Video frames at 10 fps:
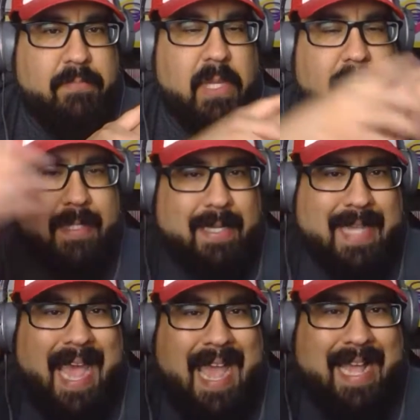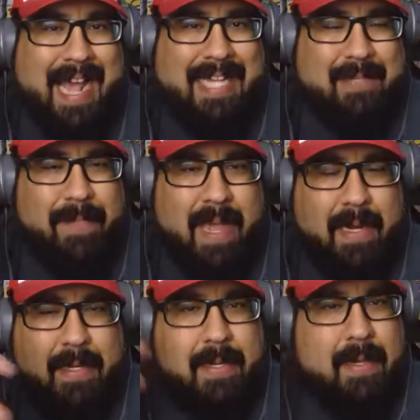plus the tag
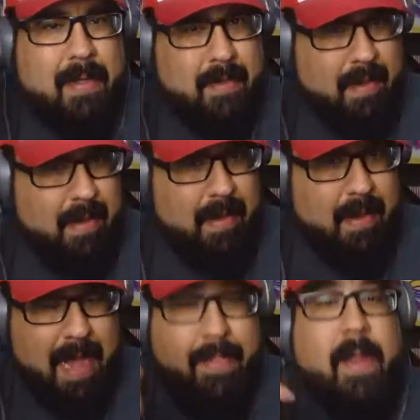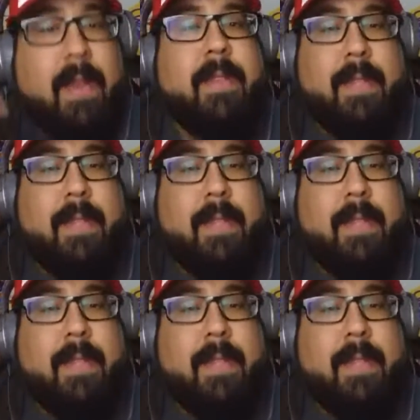aspect, and then